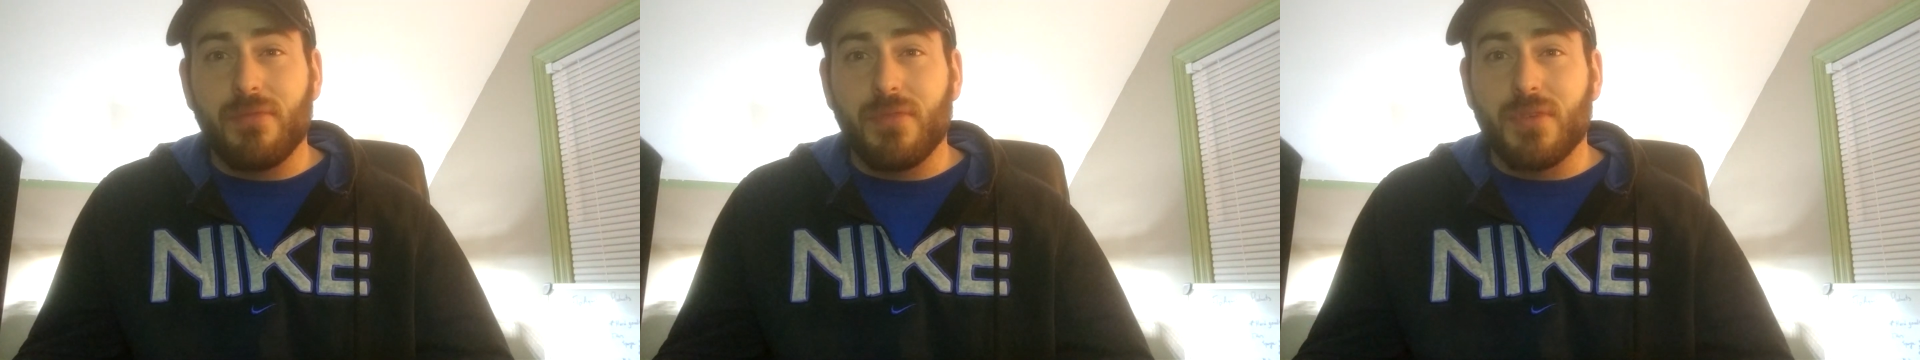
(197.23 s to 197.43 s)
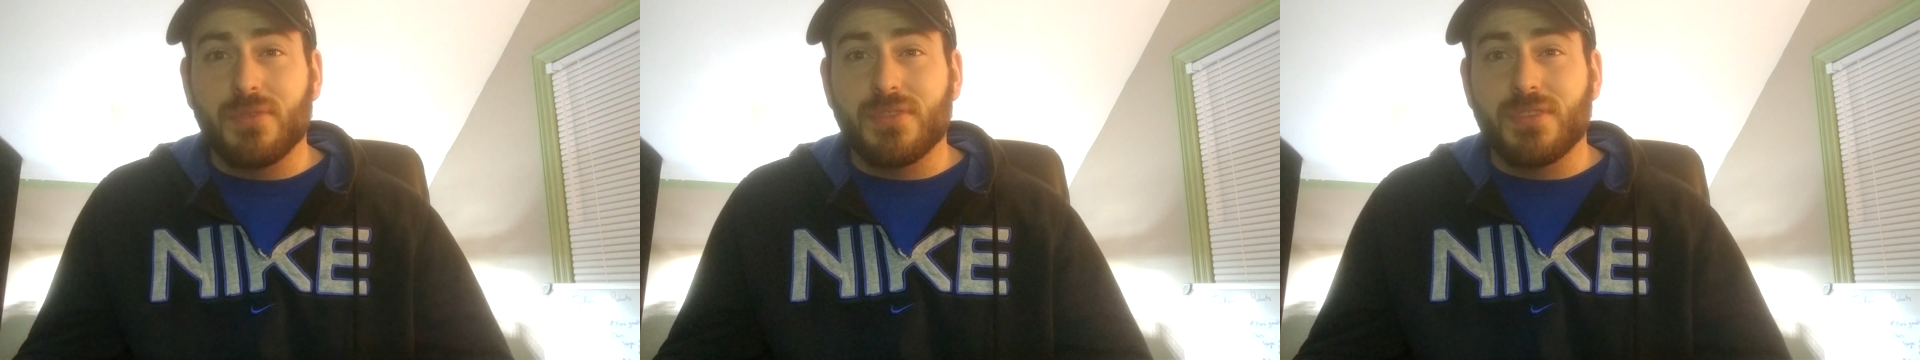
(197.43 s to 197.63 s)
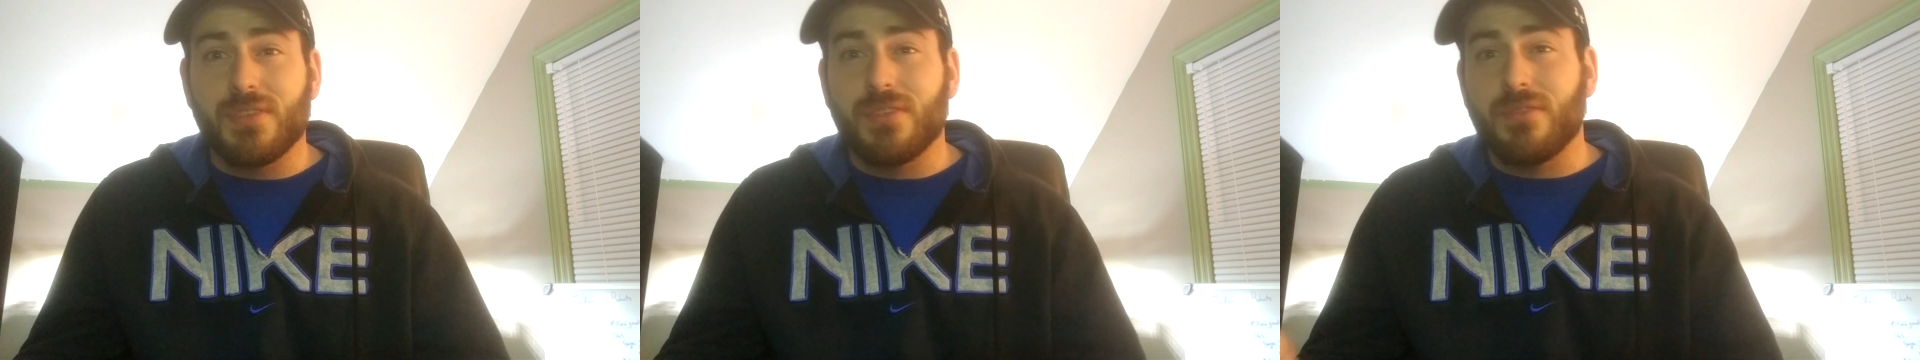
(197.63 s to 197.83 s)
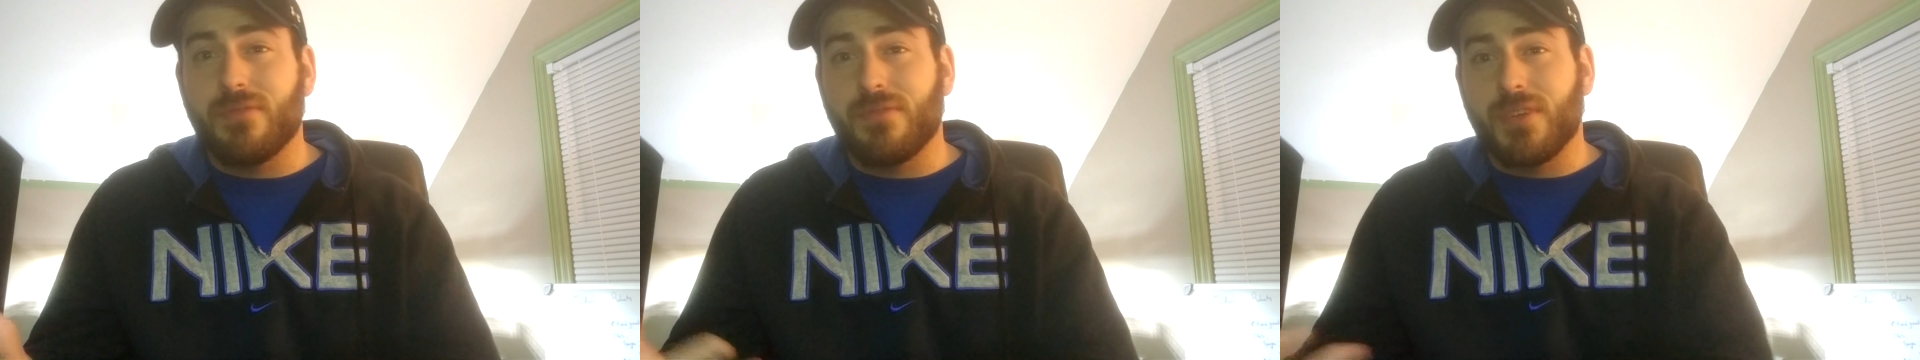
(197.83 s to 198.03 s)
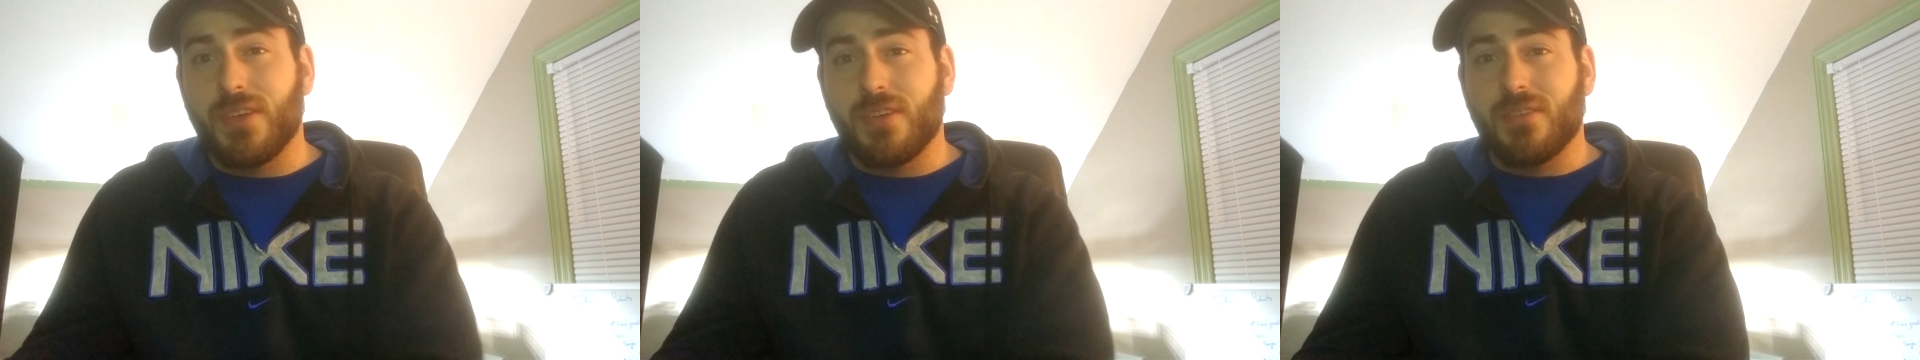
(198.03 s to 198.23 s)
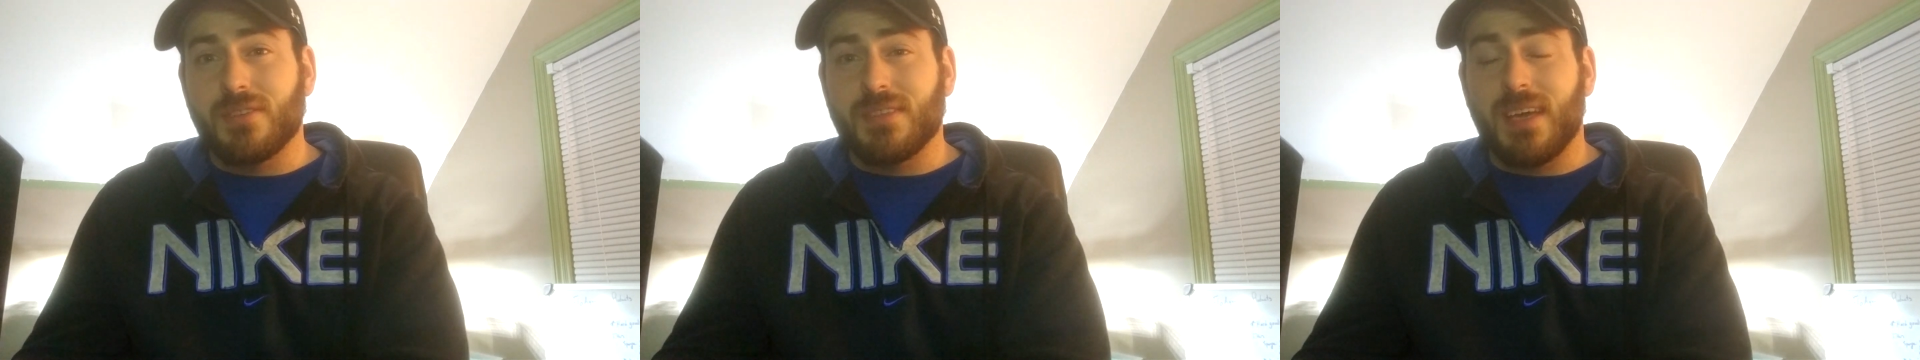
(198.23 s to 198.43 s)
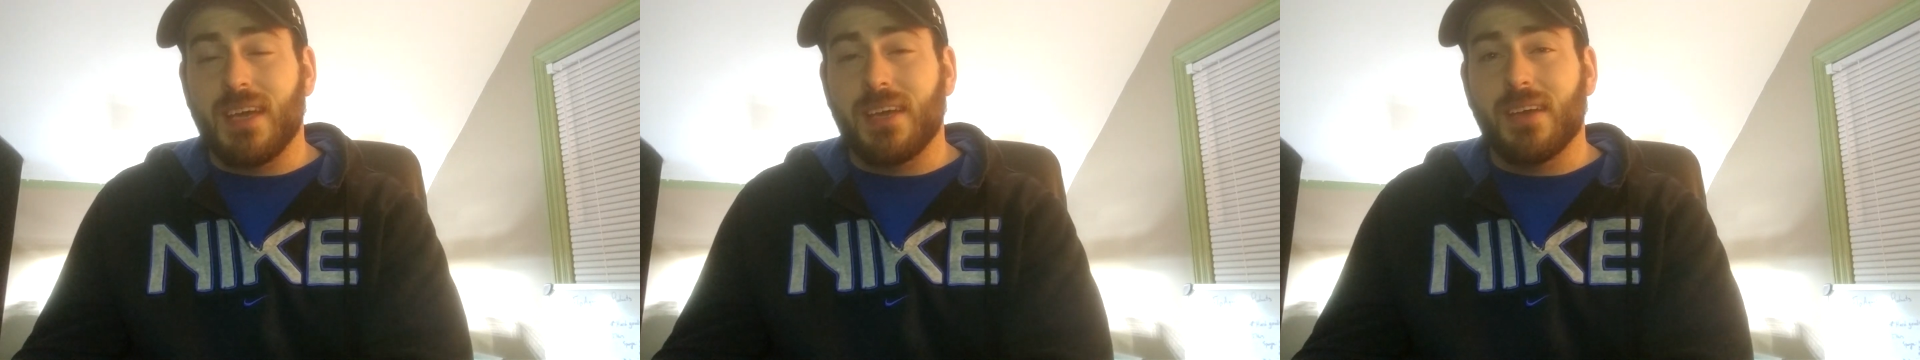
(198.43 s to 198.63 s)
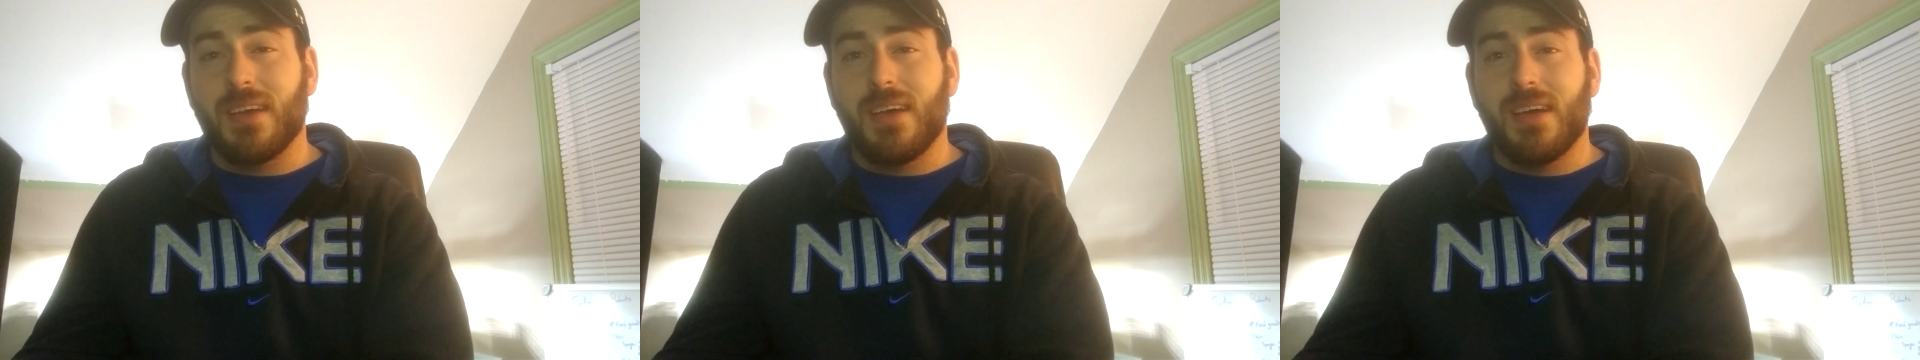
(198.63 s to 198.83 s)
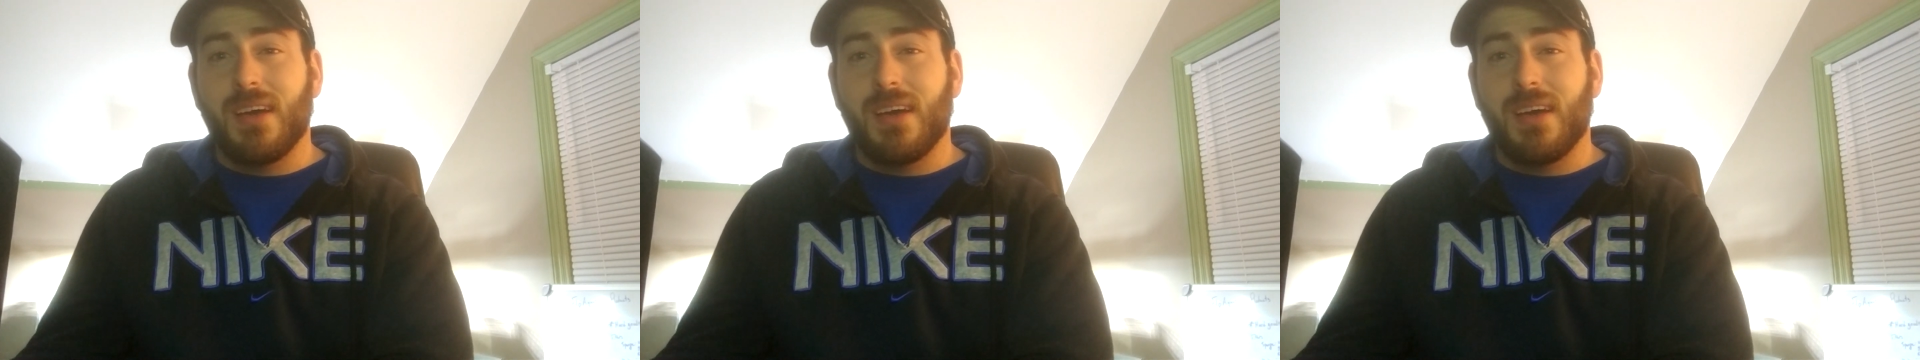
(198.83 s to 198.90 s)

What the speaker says: filter for your tank.